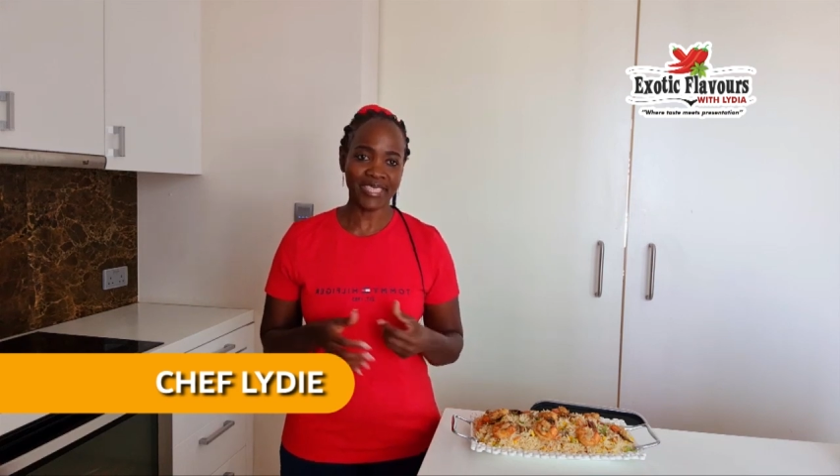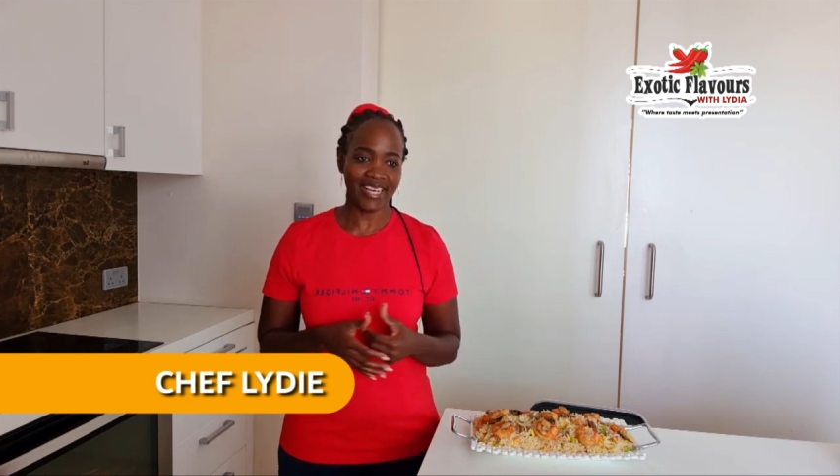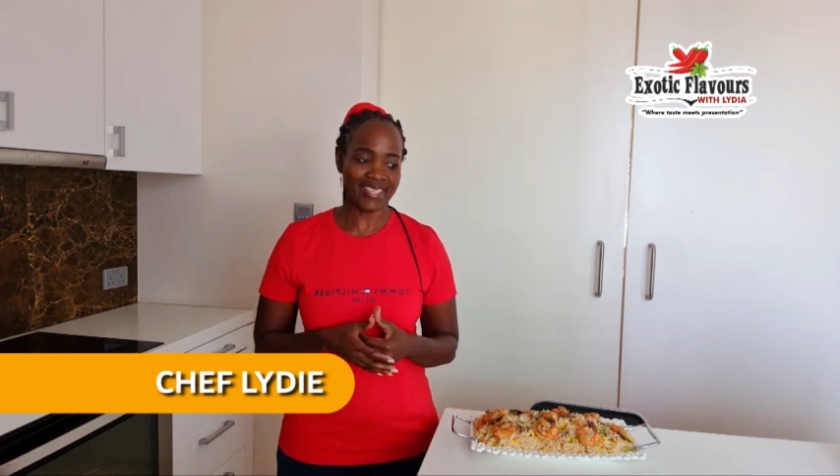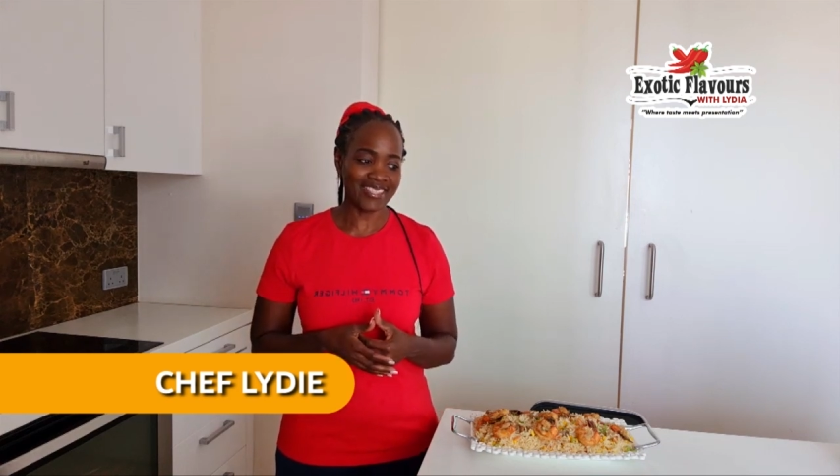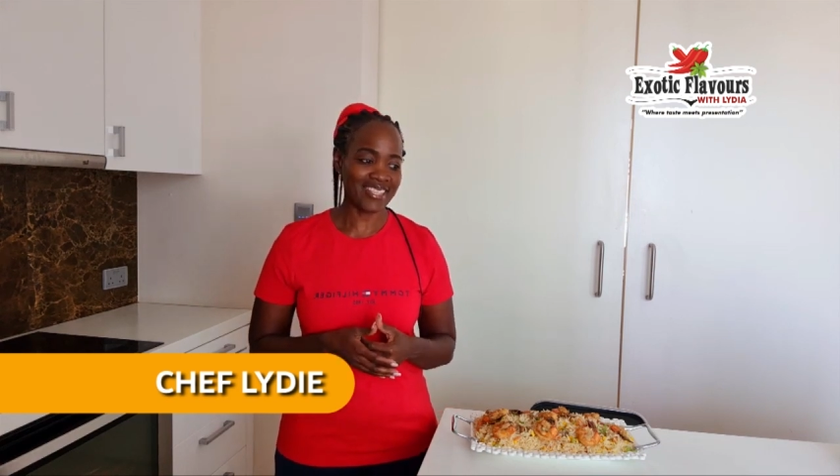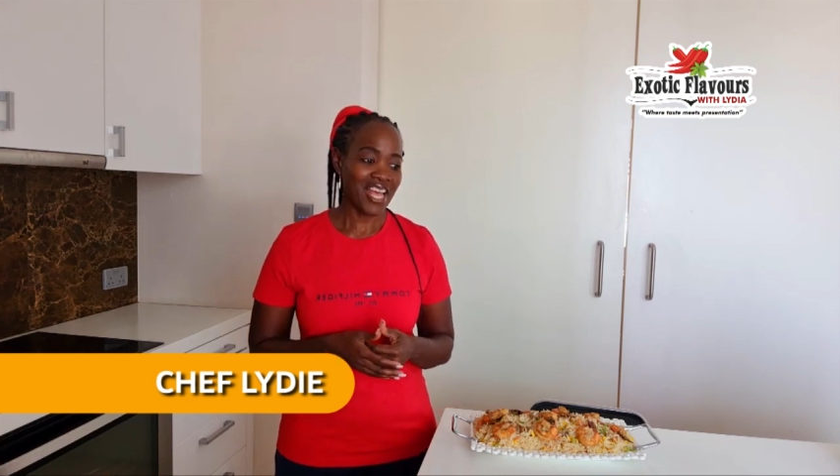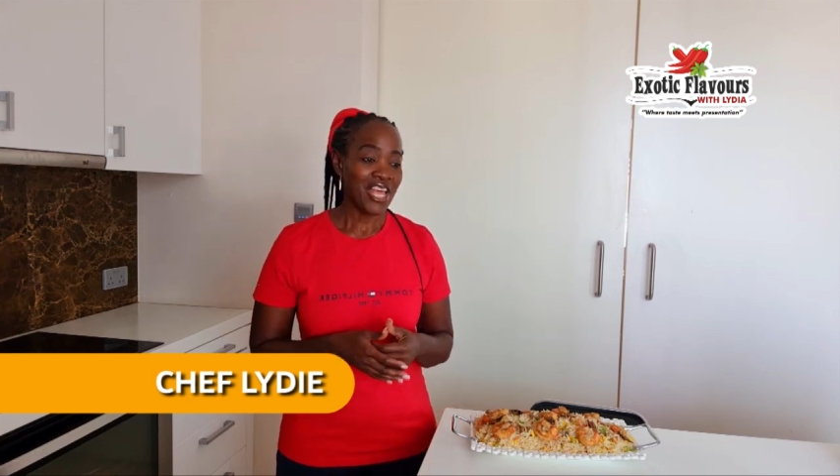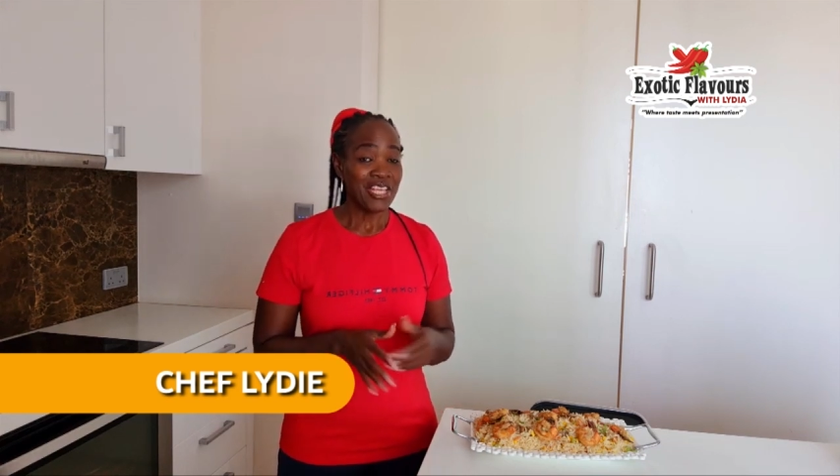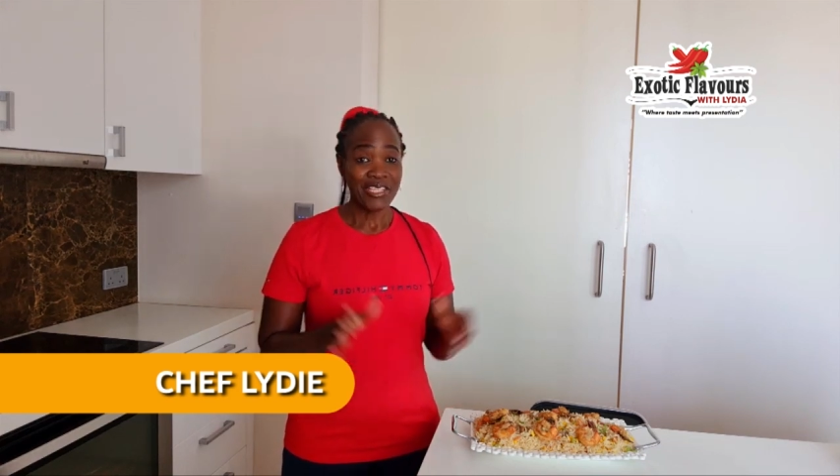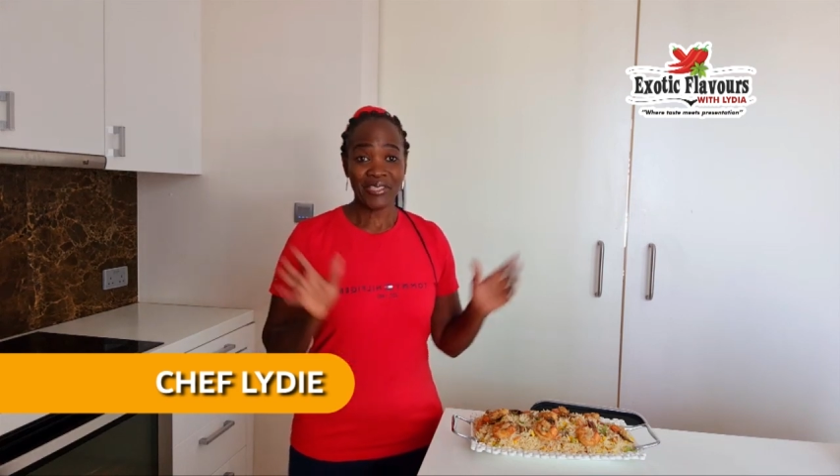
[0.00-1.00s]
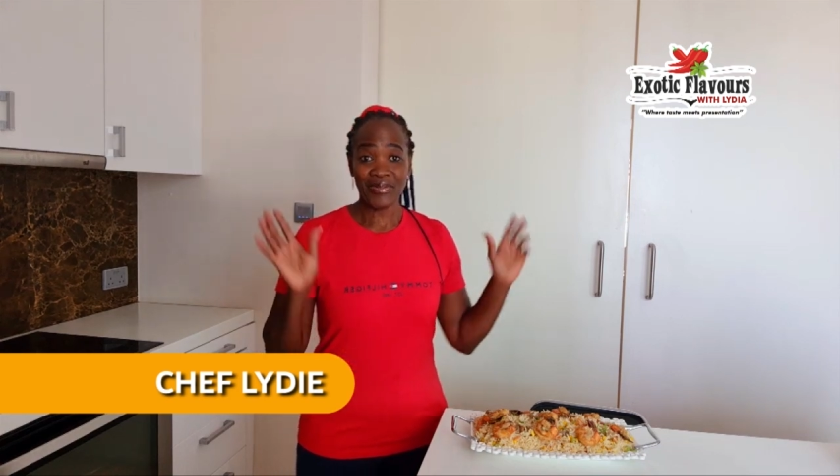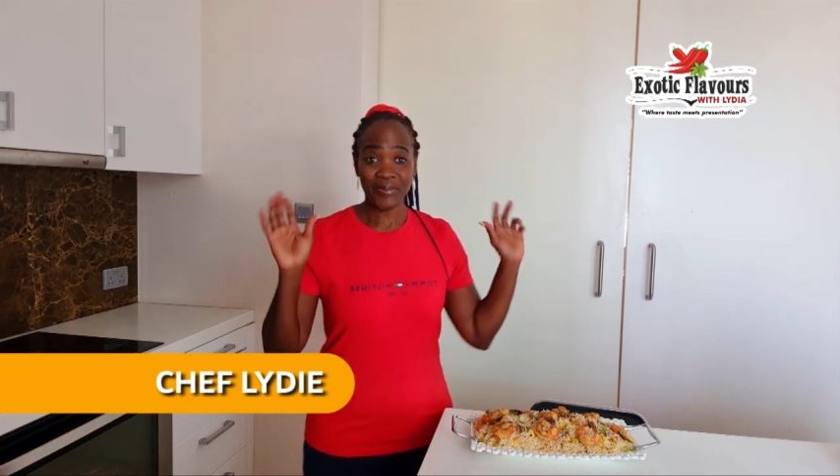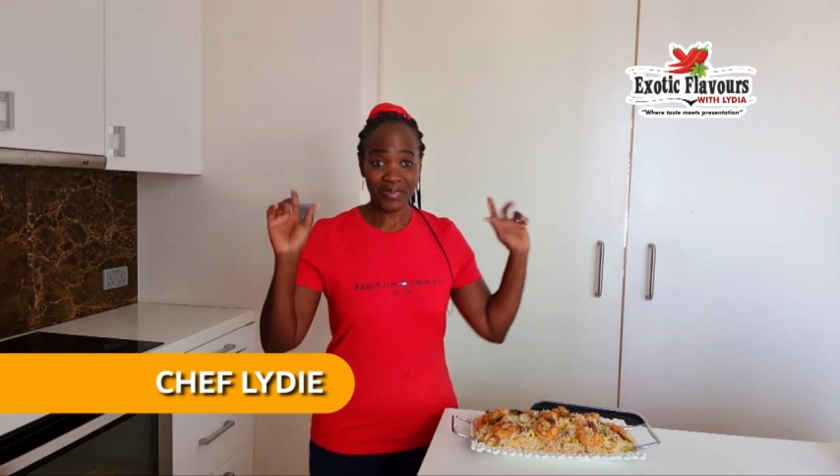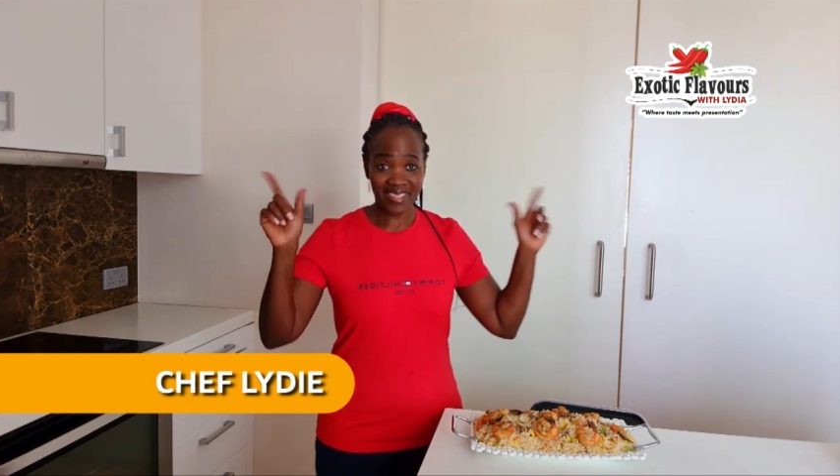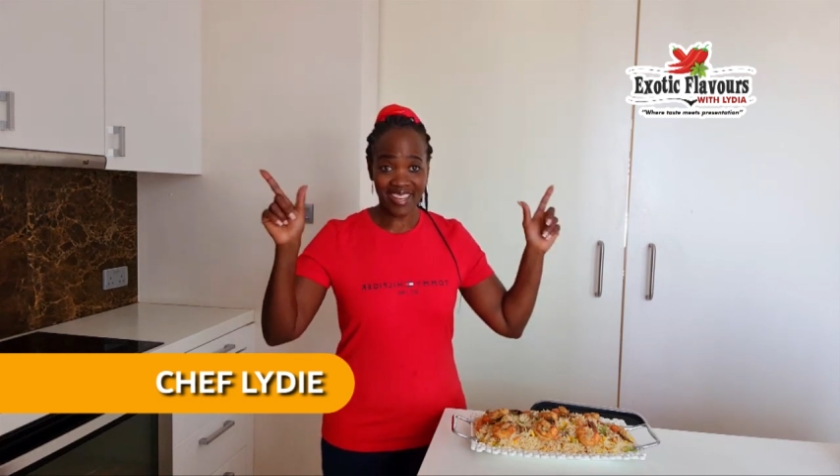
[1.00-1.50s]
dads.
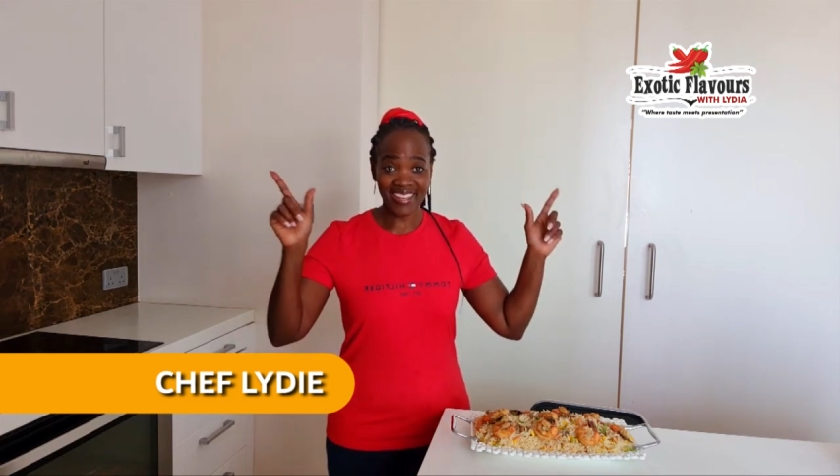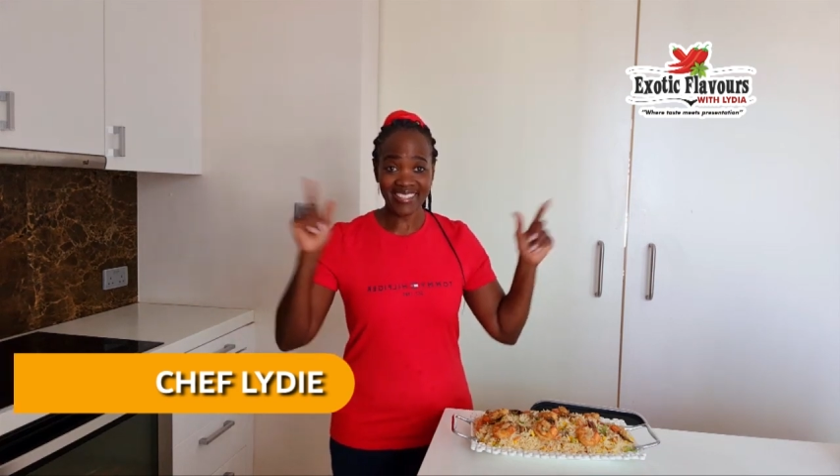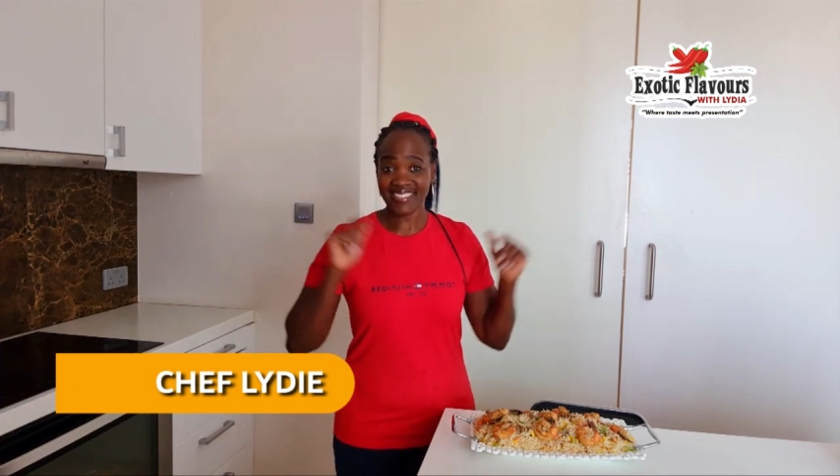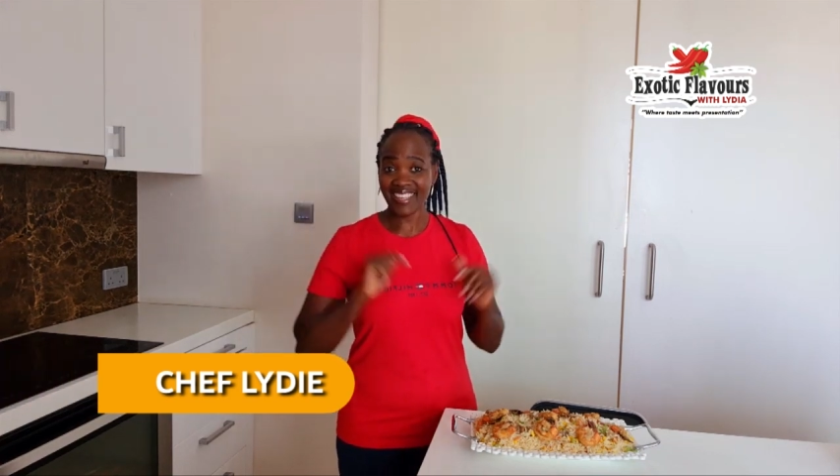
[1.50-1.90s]
So guys,